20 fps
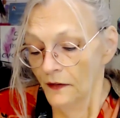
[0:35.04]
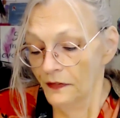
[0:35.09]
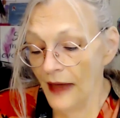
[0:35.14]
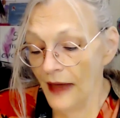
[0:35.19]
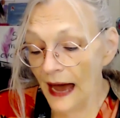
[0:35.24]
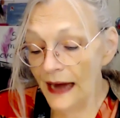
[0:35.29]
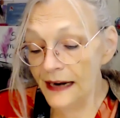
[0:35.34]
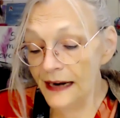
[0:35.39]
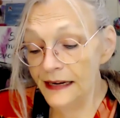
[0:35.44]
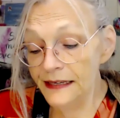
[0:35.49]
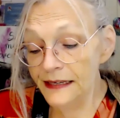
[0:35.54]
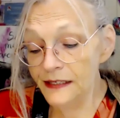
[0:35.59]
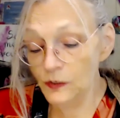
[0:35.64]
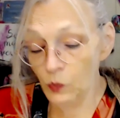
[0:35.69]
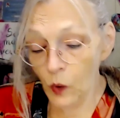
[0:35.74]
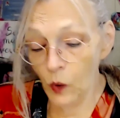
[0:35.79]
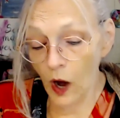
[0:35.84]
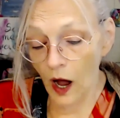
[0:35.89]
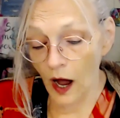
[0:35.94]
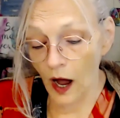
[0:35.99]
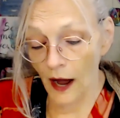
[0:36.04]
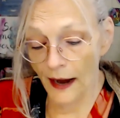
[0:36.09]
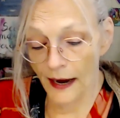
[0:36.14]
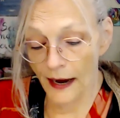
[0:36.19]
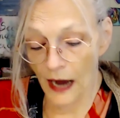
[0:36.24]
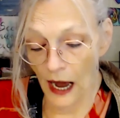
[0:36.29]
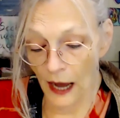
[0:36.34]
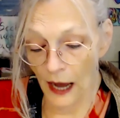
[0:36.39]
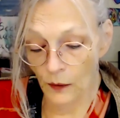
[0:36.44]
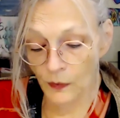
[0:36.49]
That is
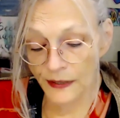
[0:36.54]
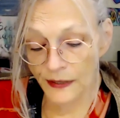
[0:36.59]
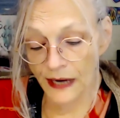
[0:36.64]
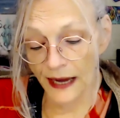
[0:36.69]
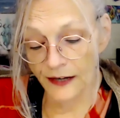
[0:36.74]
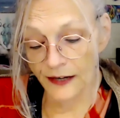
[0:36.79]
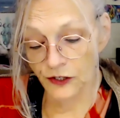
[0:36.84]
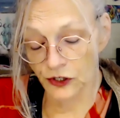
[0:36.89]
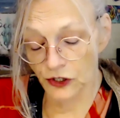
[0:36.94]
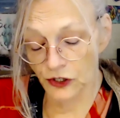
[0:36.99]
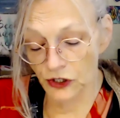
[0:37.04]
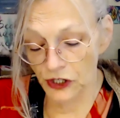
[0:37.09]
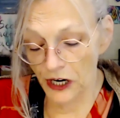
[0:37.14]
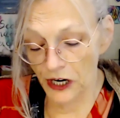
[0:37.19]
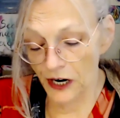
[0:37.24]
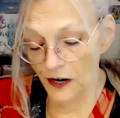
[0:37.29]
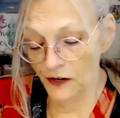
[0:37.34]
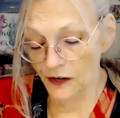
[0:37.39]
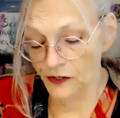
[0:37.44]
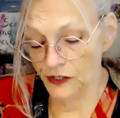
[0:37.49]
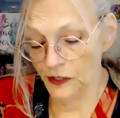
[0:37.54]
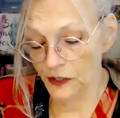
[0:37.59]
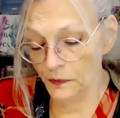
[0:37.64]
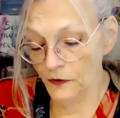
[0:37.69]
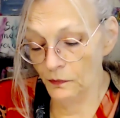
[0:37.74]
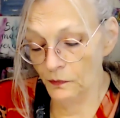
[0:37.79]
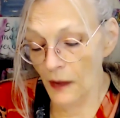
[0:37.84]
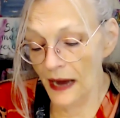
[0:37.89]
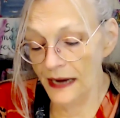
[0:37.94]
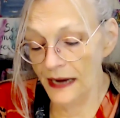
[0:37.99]
why I would like to share some
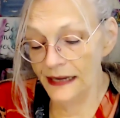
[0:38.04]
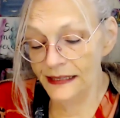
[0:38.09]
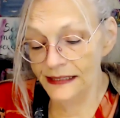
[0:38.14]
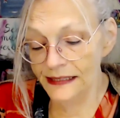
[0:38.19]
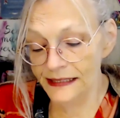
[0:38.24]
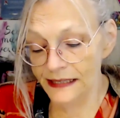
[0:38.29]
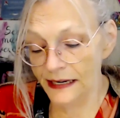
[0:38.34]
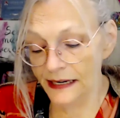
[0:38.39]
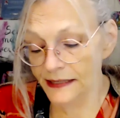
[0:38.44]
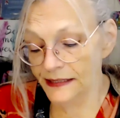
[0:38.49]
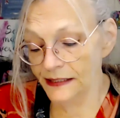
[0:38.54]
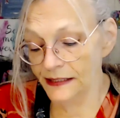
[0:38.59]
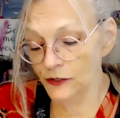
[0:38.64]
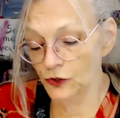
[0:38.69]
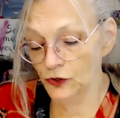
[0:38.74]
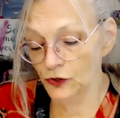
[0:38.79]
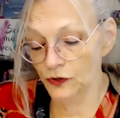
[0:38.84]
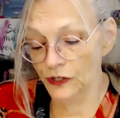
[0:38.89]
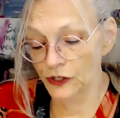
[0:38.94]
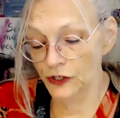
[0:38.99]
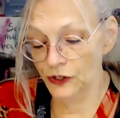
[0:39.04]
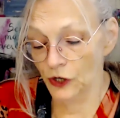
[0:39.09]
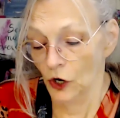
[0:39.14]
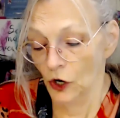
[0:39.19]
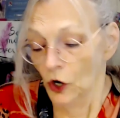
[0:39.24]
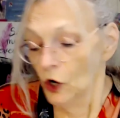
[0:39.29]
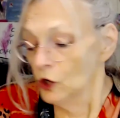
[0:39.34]
of my insights into this